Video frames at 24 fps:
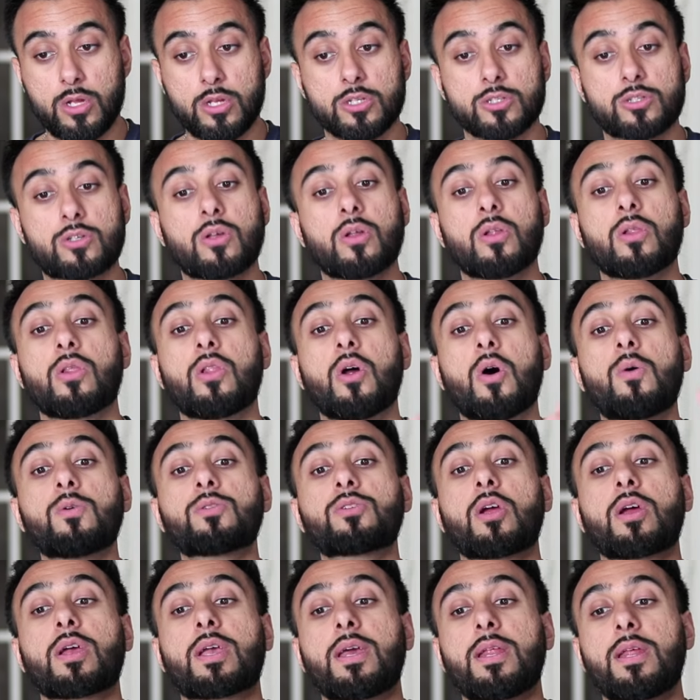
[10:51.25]
So the lows
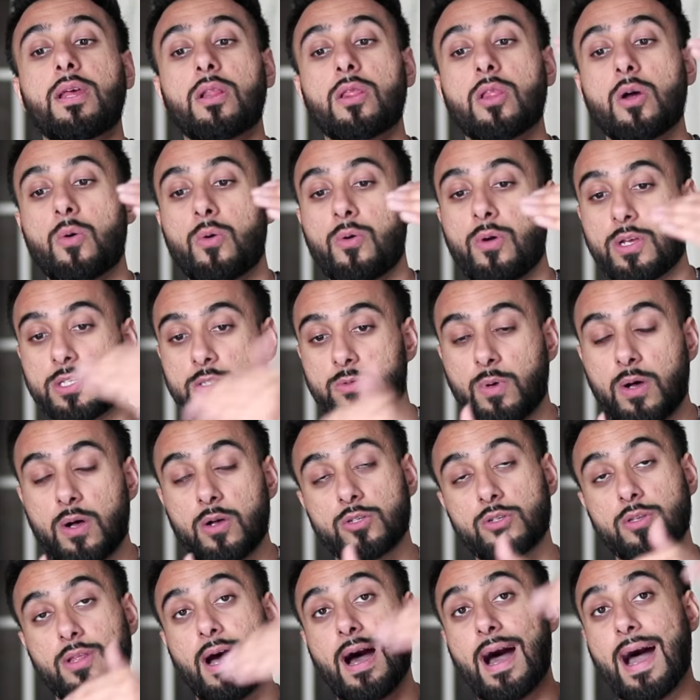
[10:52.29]
are getting lower as well.
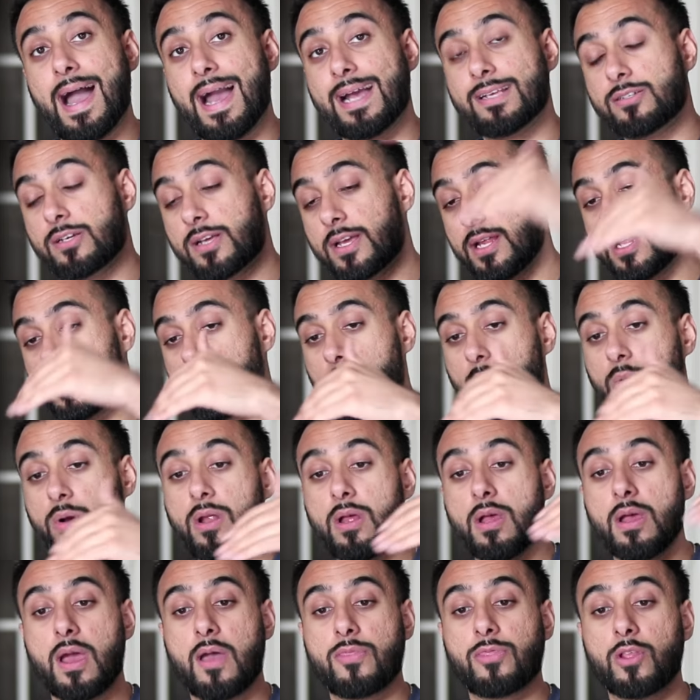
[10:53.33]
So the highs are getting lower
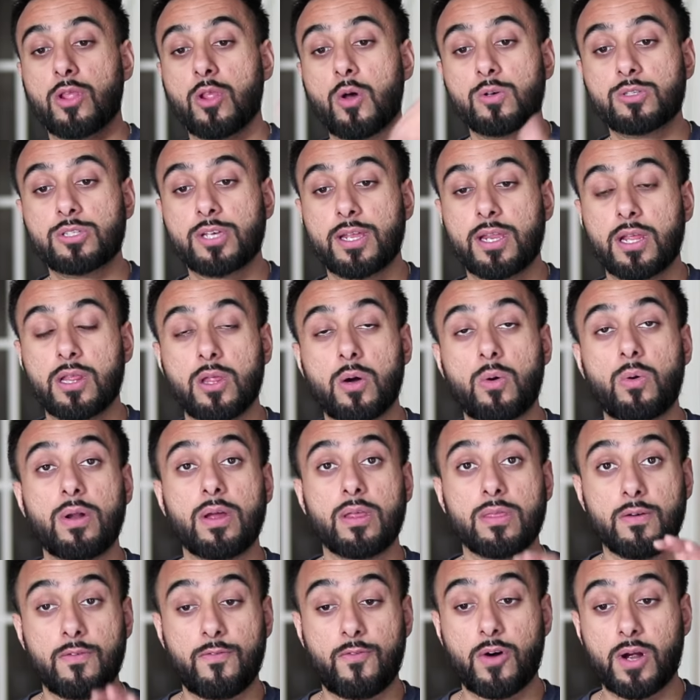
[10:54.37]
and the lows are getting lower
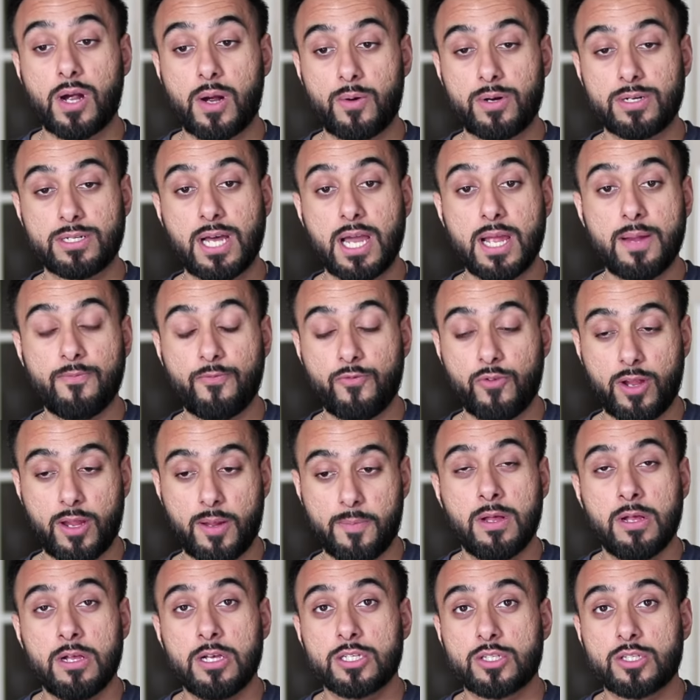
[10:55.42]
in the 4-hour time frame.